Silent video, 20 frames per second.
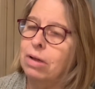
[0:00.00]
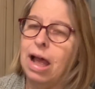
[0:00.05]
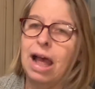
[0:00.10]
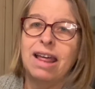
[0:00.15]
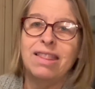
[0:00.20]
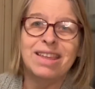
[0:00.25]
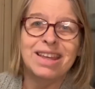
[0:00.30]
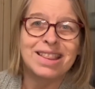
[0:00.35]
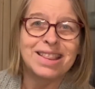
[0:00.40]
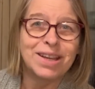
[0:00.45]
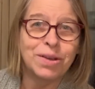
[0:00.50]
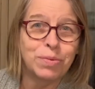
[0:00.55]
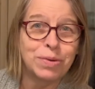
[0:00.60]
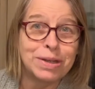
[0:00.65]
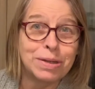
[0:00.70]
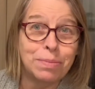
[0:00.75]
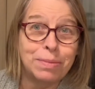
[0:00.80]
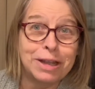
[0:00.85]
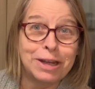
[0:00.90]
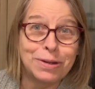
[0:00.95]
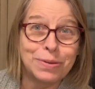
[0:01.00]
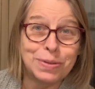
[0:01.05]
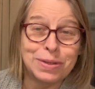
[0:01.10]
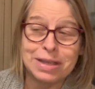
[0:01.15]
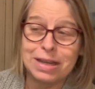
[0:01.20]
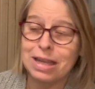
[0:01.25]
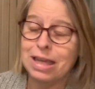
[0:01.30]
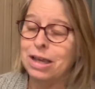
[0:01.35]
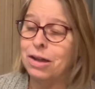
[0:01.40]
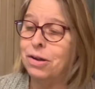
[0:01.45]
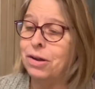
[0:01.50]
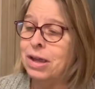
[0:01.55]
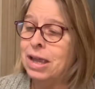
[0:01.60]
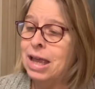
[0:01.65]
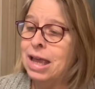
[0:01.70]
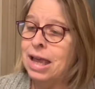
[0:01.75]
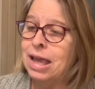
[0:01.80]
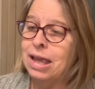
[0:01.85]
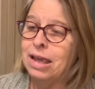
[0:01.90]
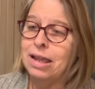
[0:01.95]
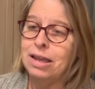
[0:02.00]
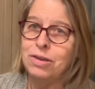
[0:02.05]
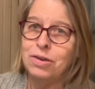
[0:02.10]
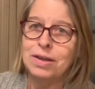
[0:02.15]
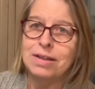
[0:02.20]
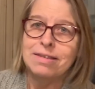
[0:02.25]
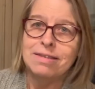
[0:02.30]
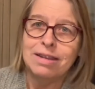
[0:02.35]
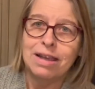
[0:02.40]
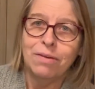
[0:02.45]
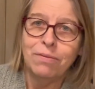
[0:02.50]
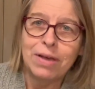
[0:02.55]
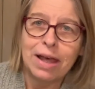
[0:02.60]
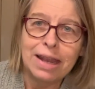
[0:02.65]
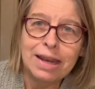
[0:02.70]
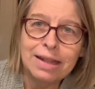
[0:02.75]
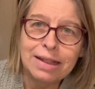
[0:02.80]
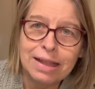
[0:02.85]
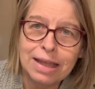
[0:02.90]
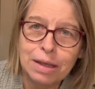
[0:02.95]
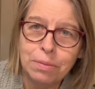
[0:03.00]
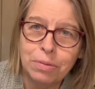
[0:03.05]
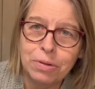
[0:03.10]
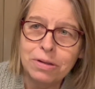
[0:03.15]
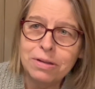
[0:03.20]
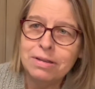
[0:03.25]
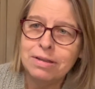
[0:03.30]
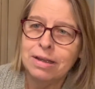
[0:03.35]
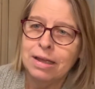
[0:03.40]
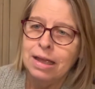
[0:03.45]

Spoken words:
I think there were tomatoes in here. And you can see I've got it labeled.